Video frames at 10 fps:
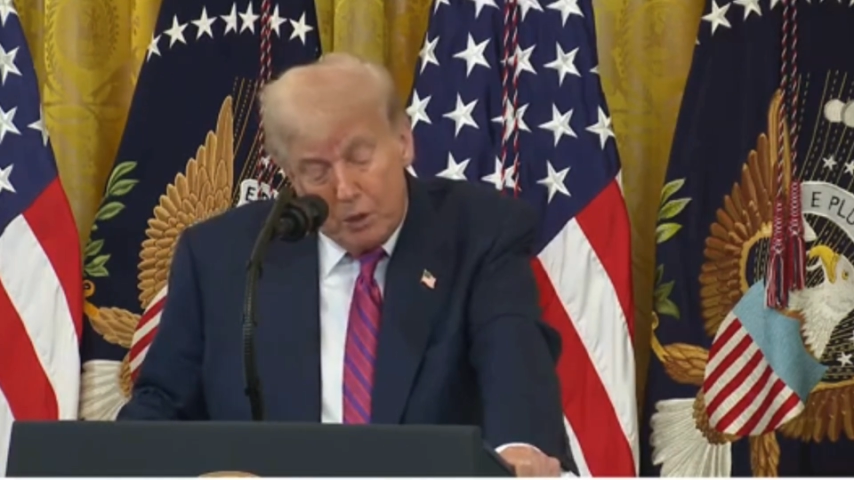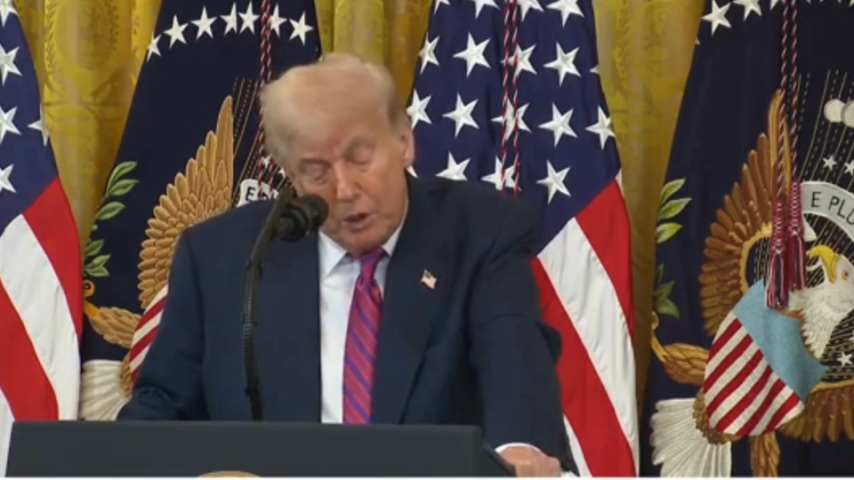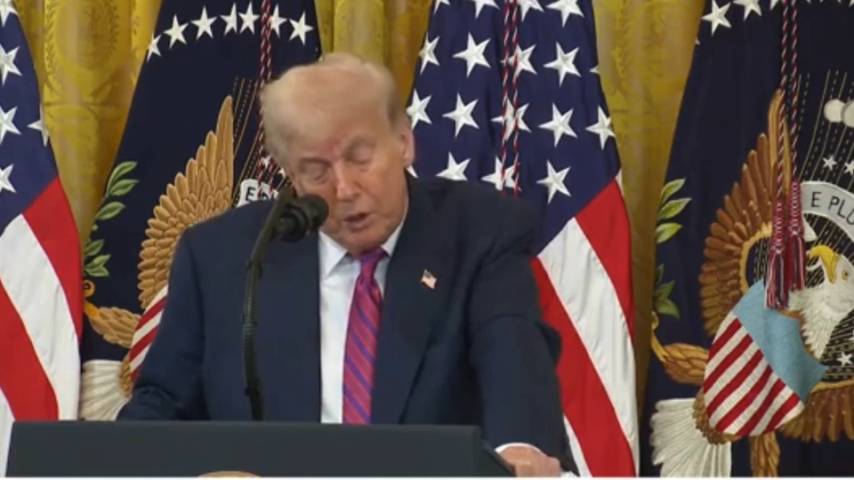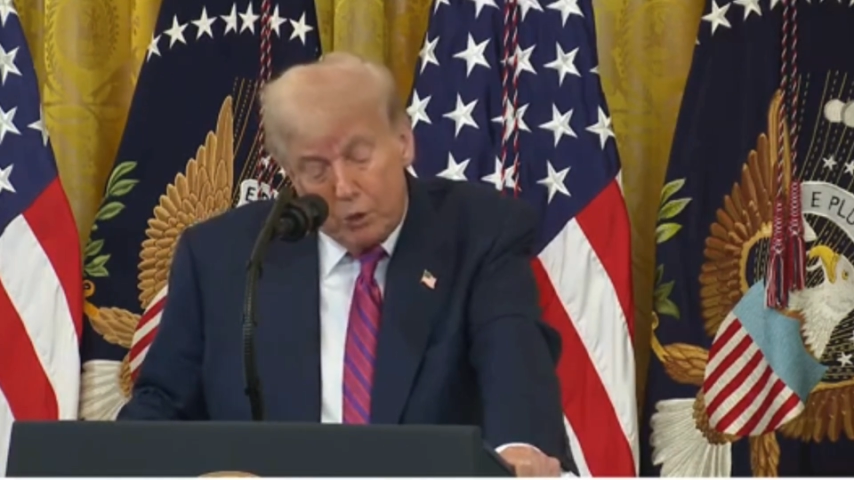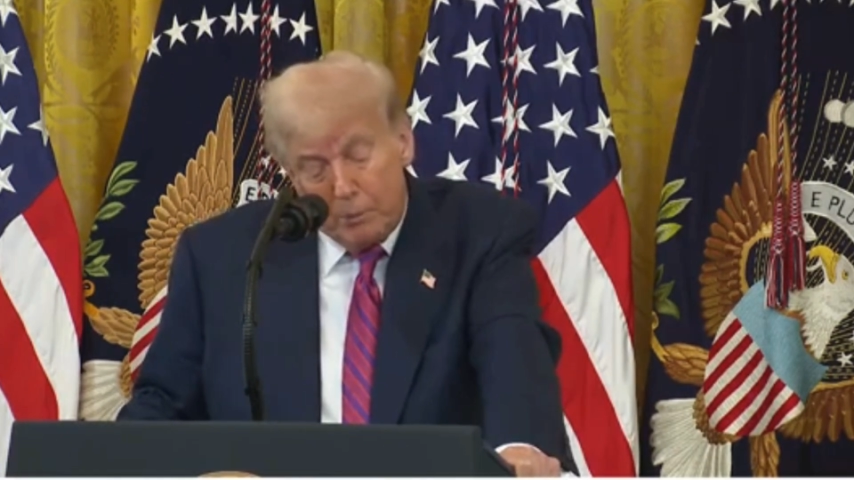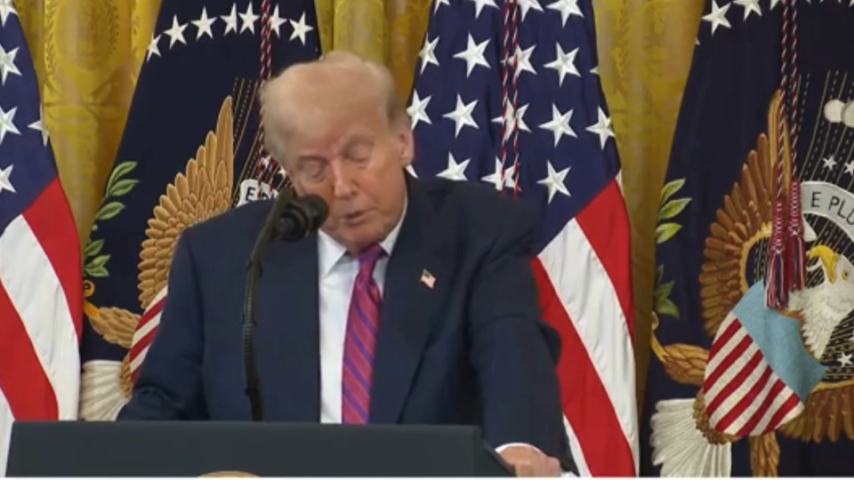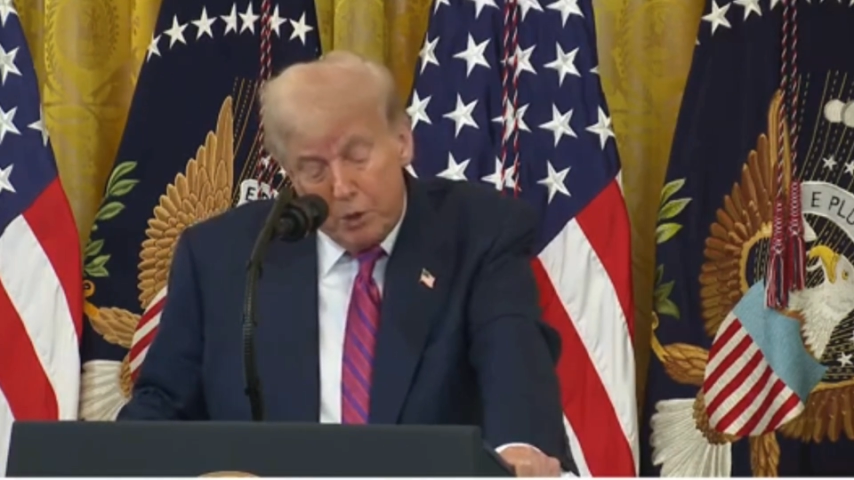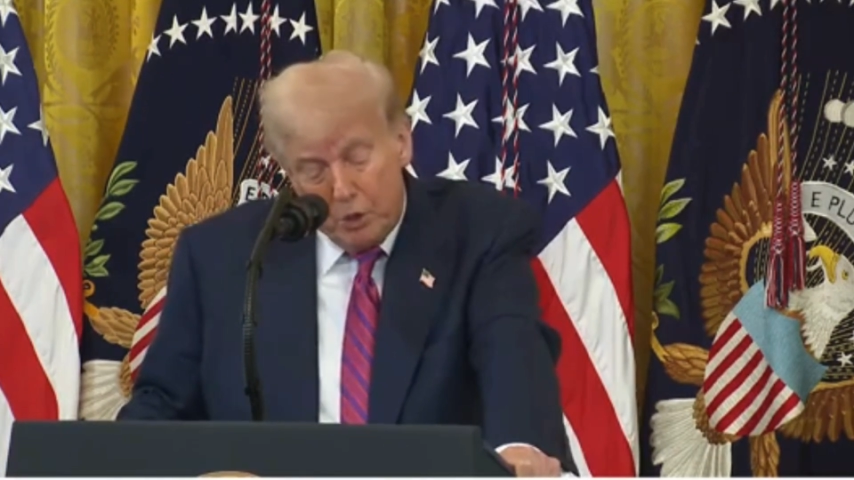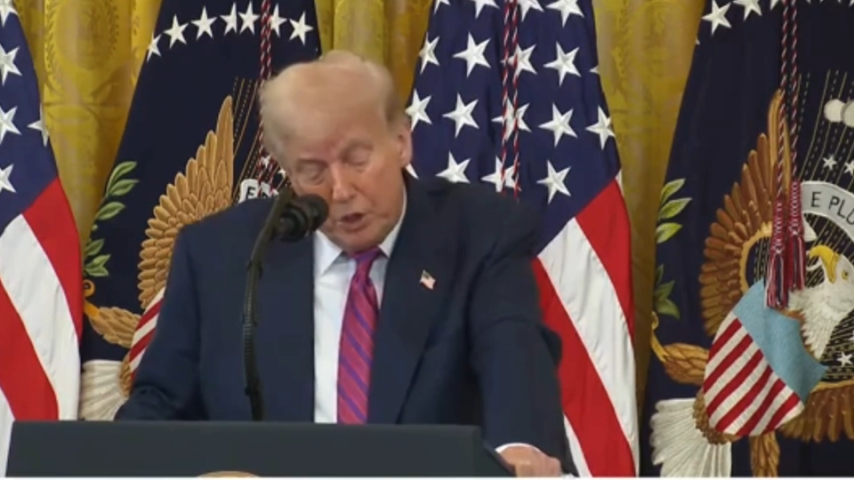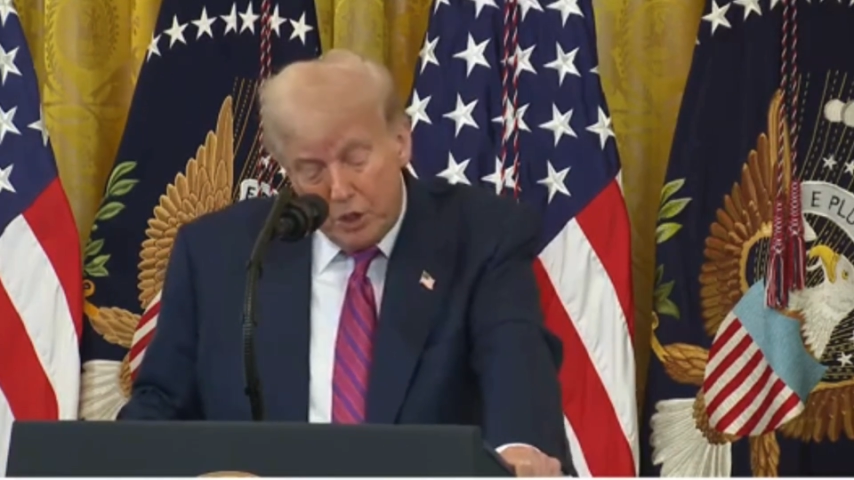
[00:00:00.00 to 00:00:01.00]
and the
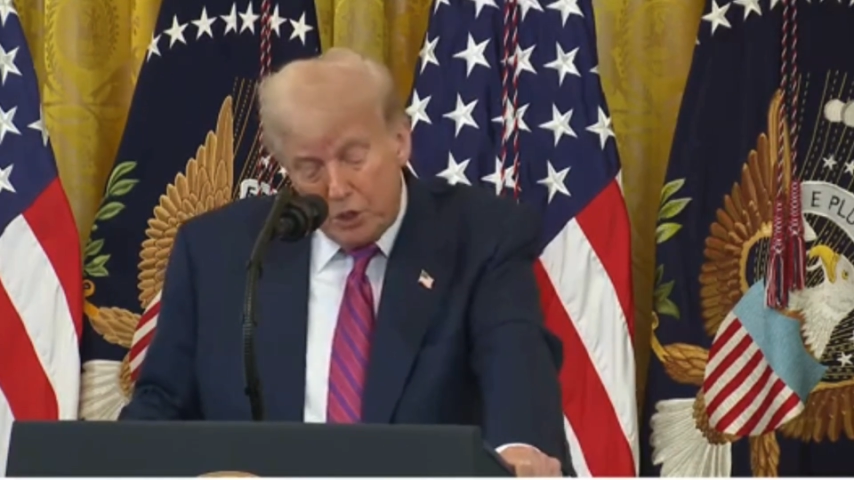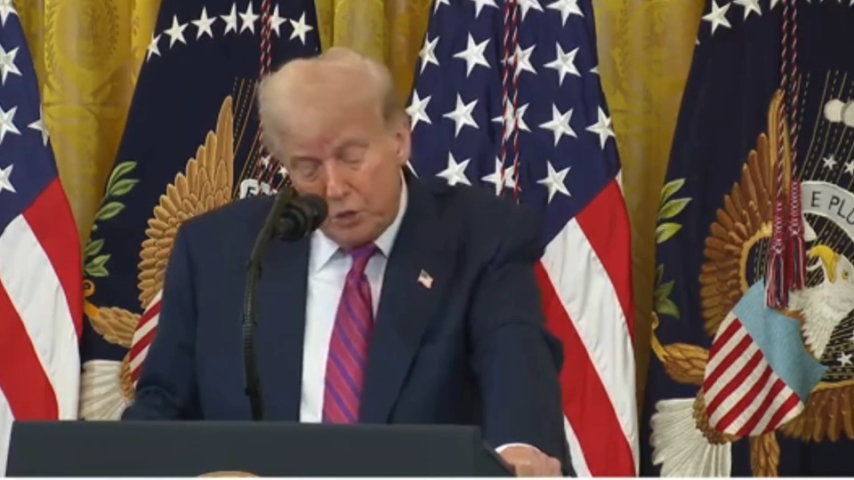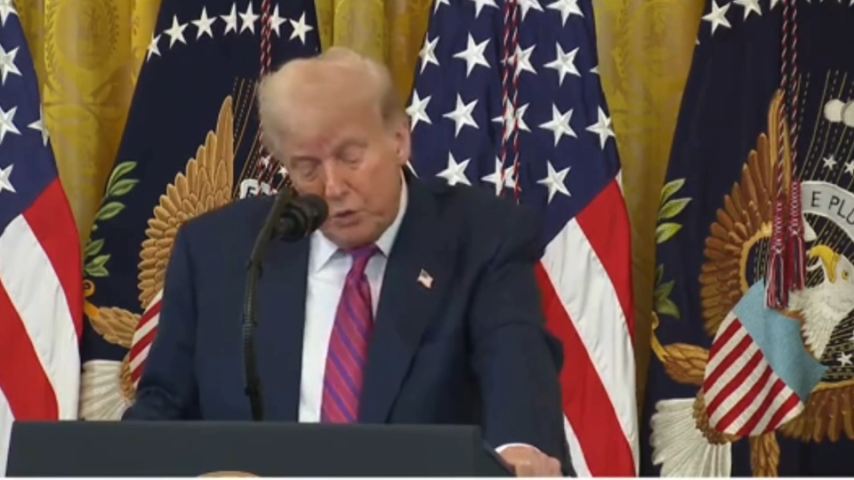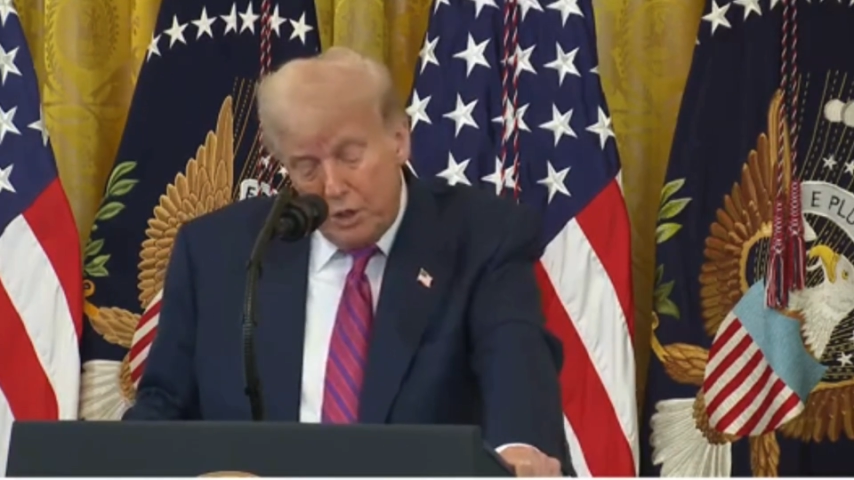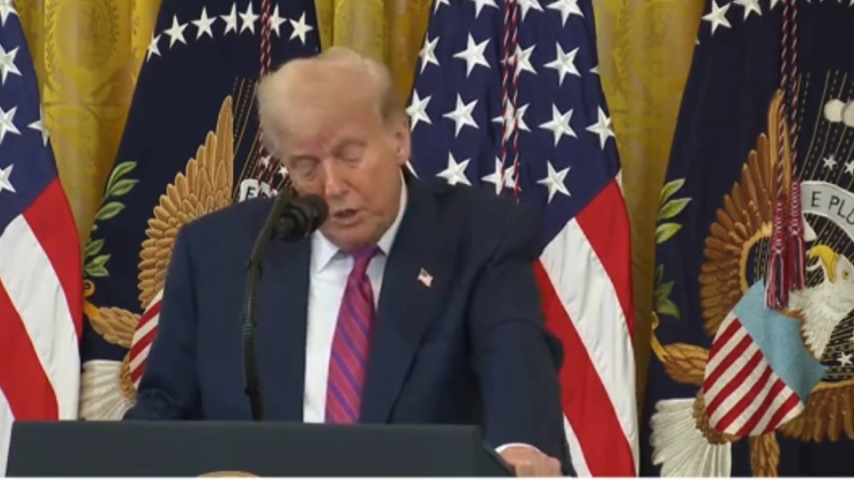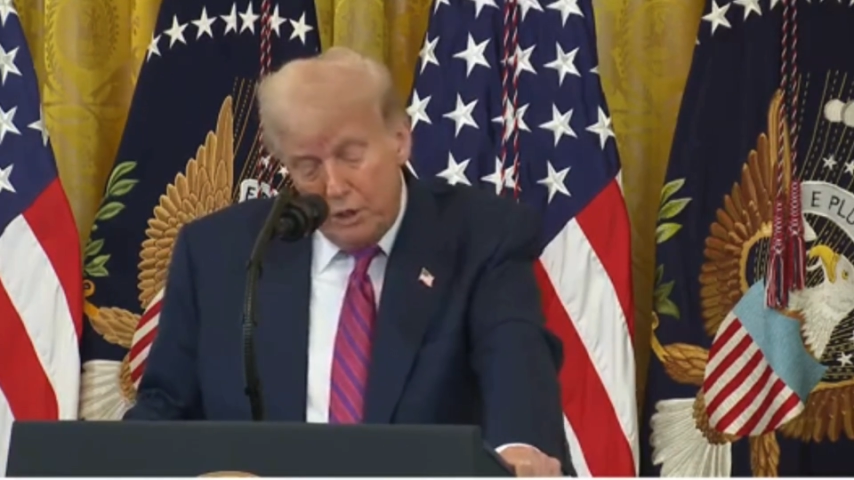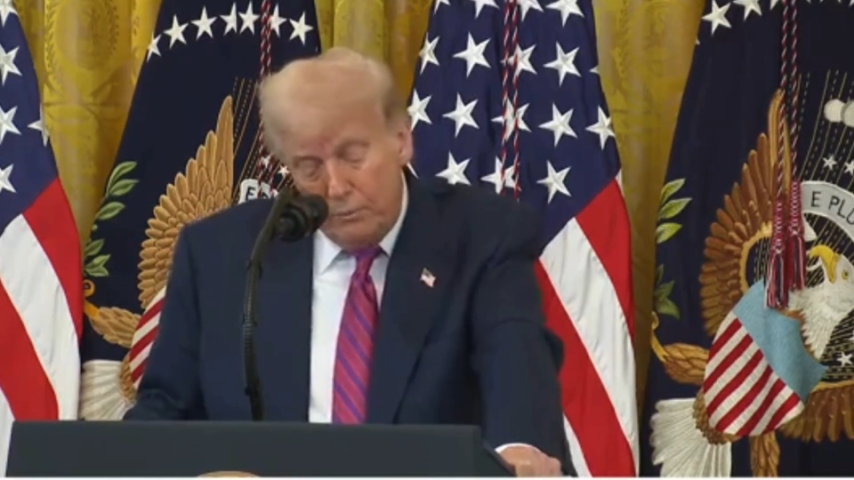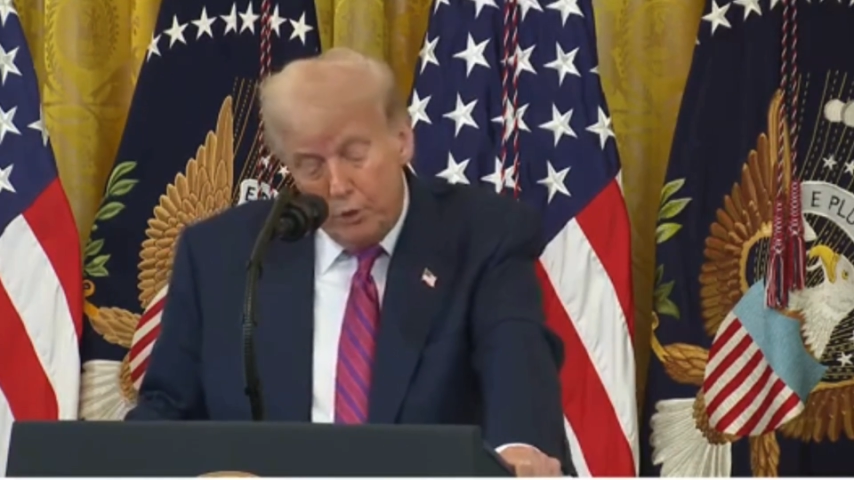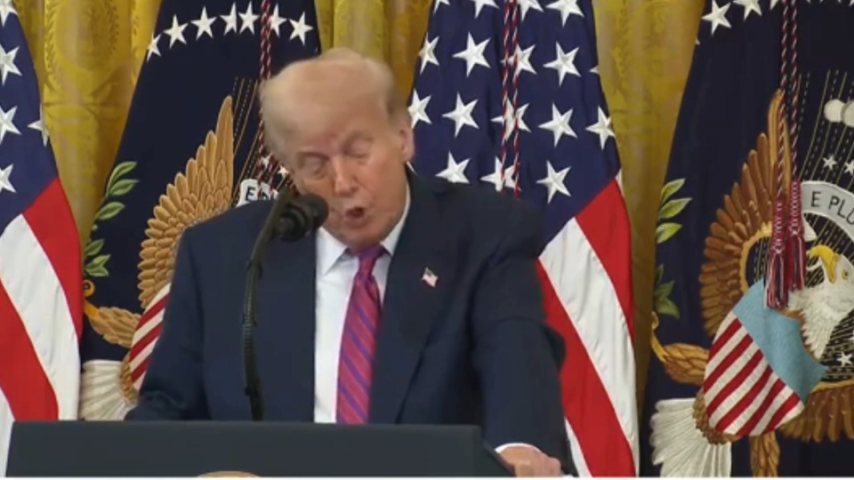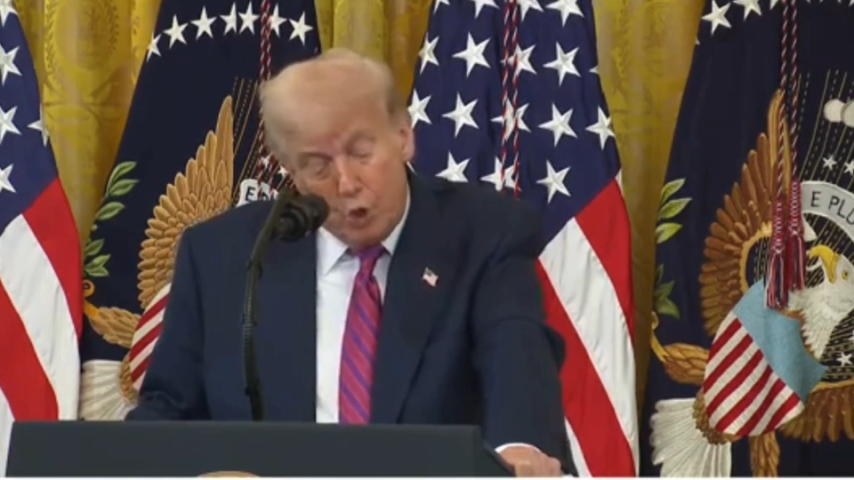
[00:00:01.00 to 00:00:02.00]
crypto industry,
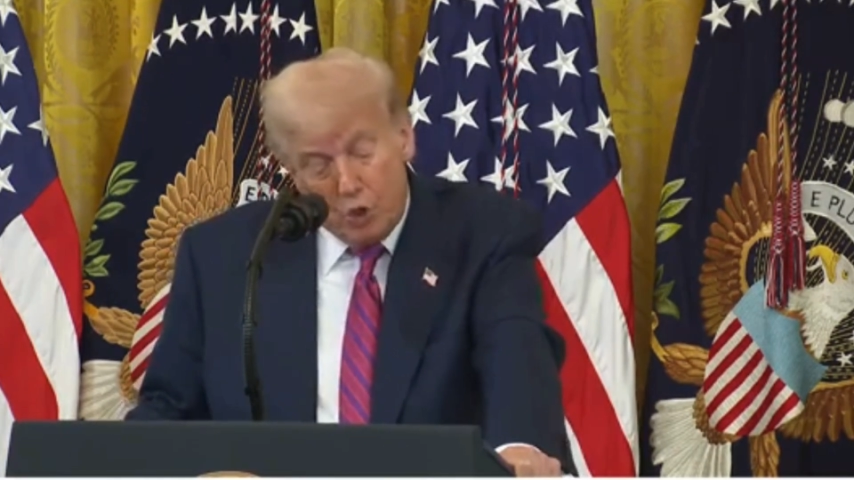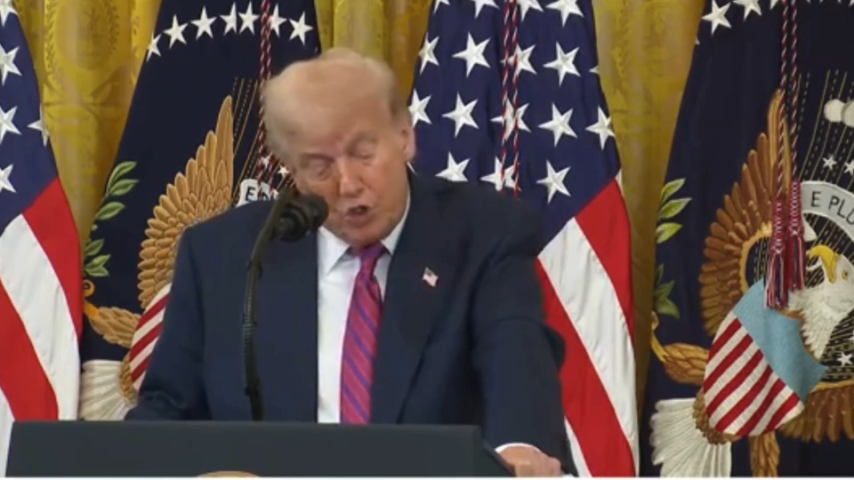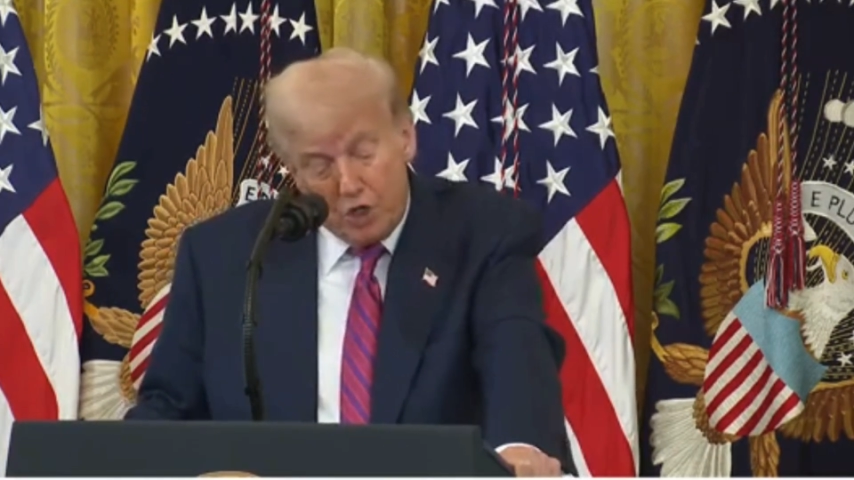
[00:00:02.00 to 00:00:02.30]
the U.S.